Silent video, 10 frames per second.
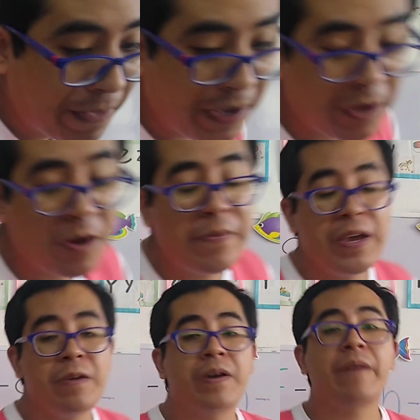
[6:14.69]
I hope
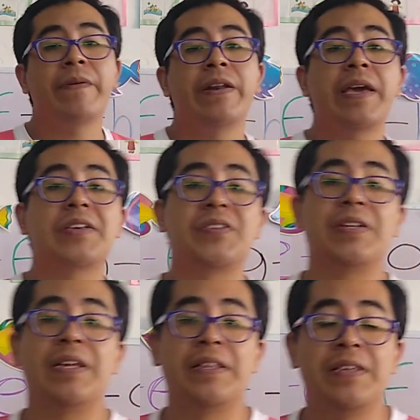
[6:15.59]
that you have an
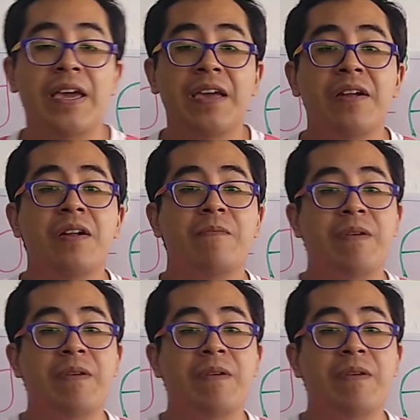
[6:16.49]
excellent day.